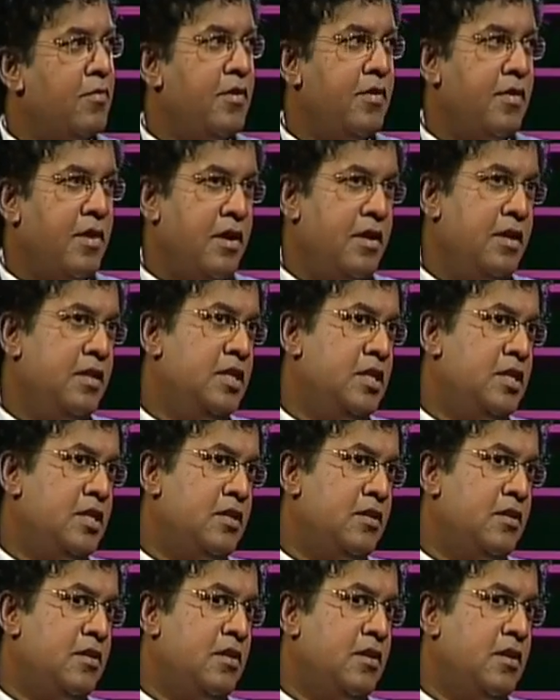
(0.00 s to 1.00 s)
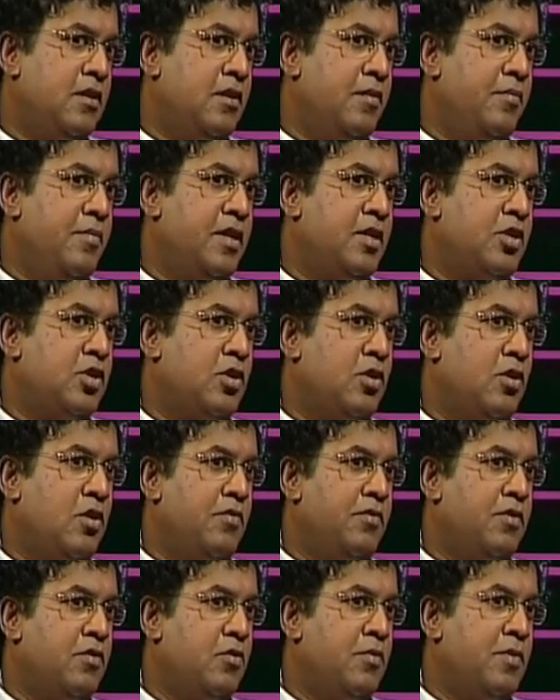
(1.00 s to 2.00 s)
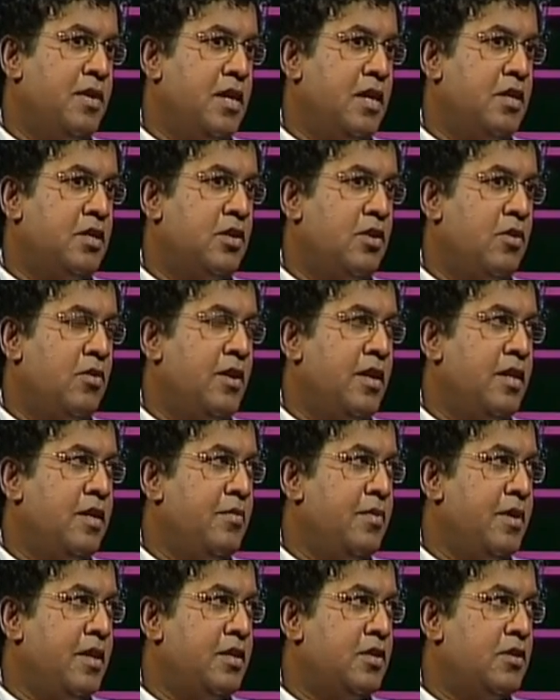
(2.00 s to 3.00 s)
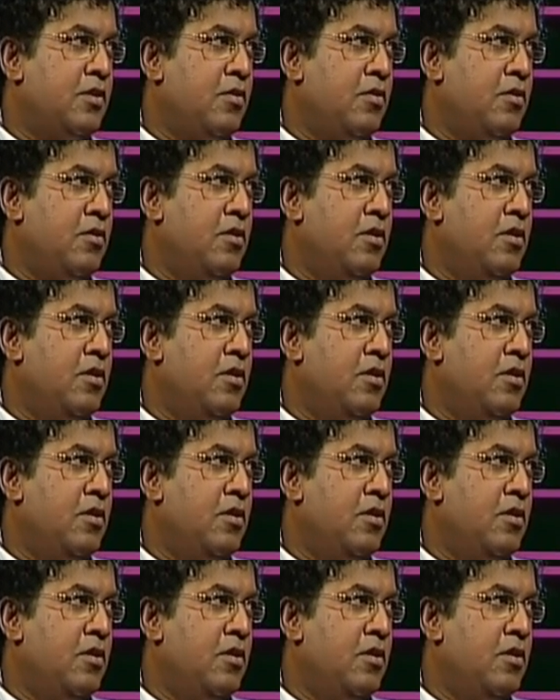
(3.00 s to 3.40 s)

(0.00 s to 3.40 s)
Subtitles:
Is it a mixture of the Roman Dutch law and the British law?